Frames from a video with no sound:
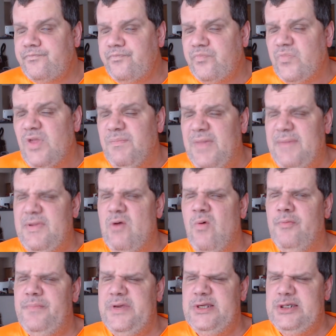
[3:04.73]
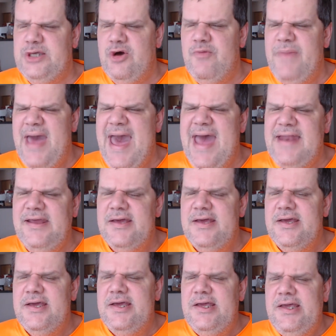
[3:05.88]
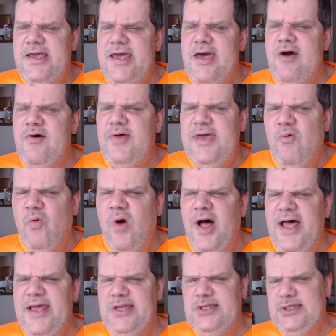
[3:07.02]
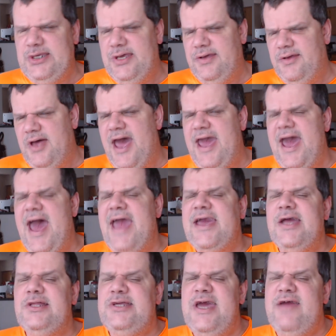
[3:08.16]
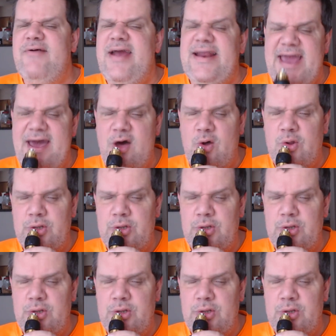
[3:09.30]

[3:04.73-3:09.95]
maybe it won't be so bad. You know, it was. I can tell you right now,